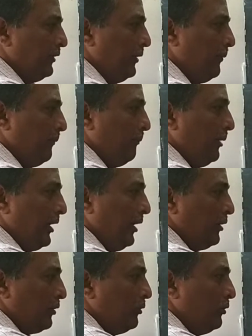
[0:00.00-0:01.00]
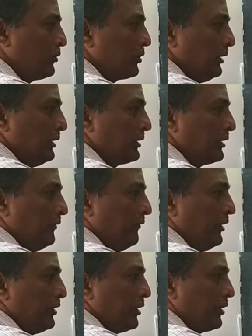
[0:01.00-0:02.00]
main sector,
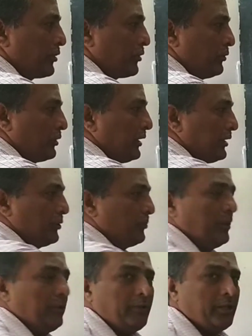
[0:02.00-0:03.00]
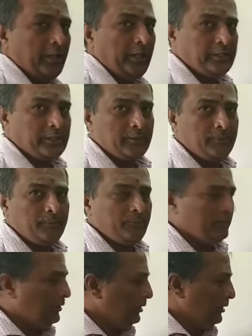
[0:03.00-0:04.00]
where it provides all the basic
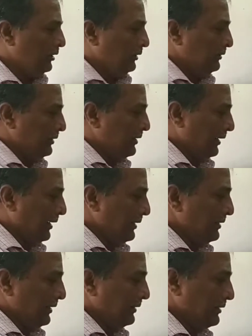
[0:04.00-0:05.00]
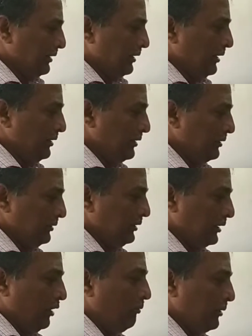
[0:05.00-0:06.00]
facilities,
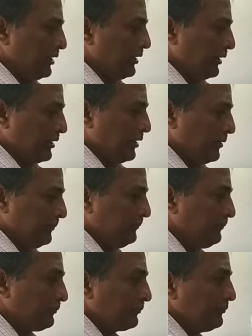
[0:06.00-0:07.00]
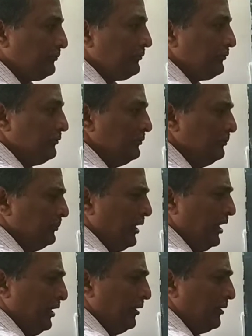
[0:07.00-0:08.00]
social needs are fulfilled by the
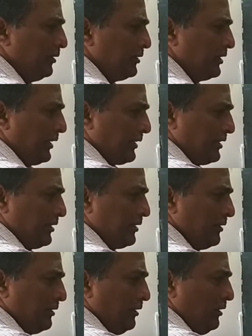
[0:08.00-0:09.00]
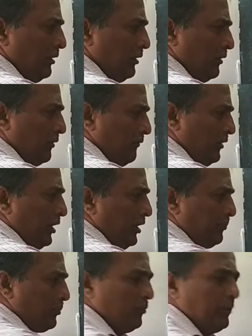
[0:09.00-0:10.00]
government. Third sector is
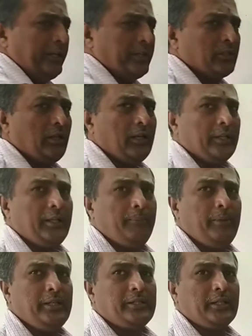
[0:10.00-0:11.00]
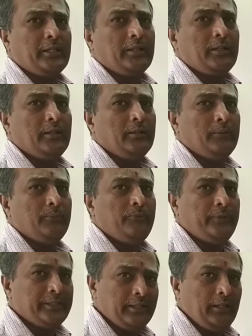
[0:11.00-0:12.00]
the firm sector, or we call it
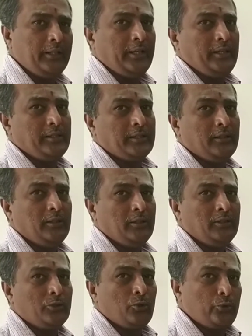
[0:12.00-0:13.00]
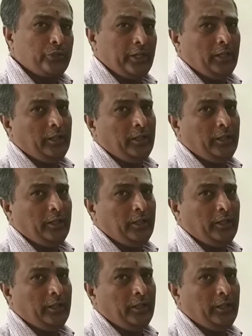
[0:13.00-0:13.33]
as producers,